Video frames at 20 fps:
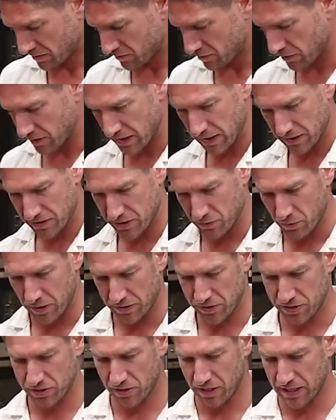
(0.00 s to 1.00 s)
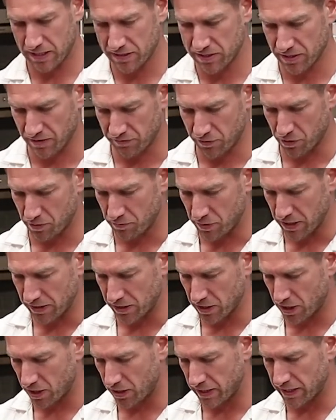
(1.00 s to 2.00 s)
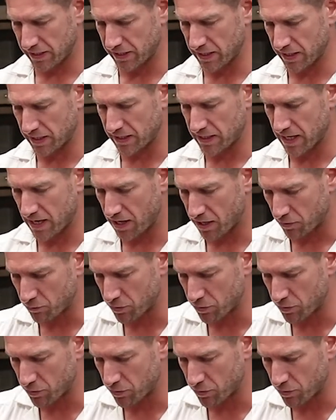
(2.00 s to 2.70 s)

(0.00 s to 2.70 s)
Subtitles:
put that to one side. So I've got my garlic here now.